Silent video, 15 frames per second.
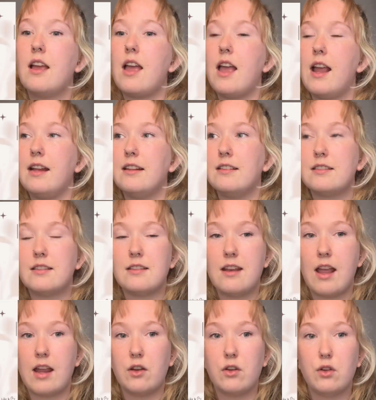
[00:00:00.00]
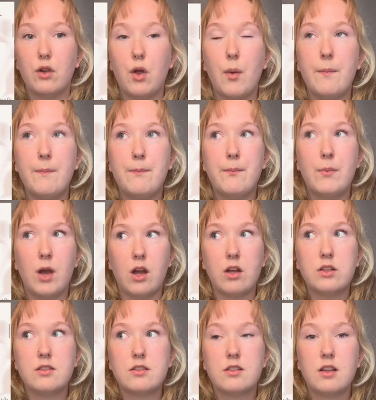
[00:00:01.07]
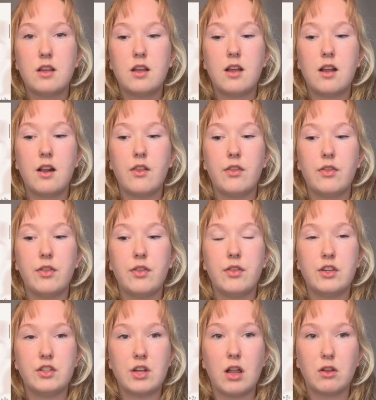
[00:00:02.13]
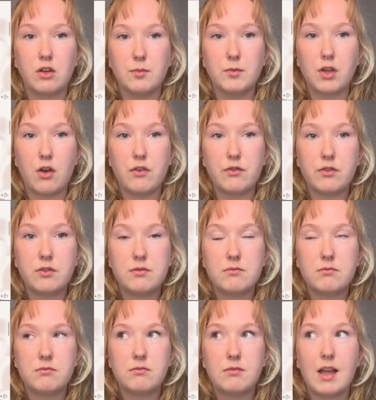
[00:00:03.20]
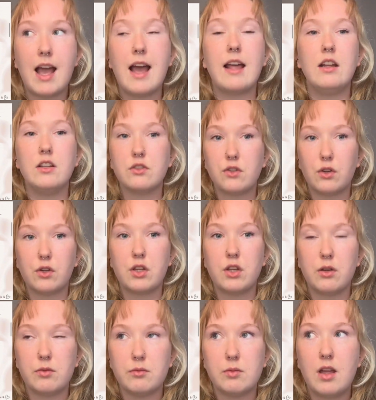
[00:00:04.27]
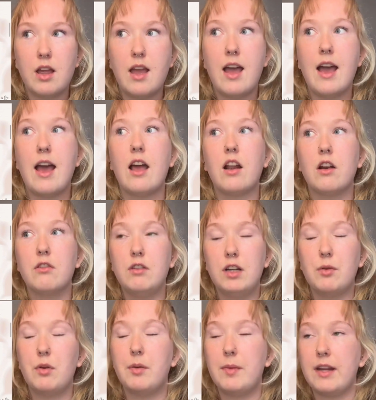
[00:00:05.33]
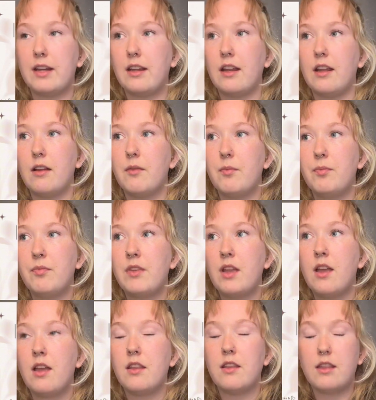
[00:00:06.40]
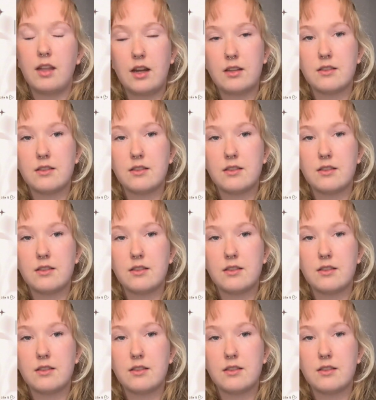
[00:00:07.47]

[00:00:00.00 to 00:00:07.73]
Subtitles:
a snail, but the shell comes off, and it's so cute, and I really want to make it. The thing is,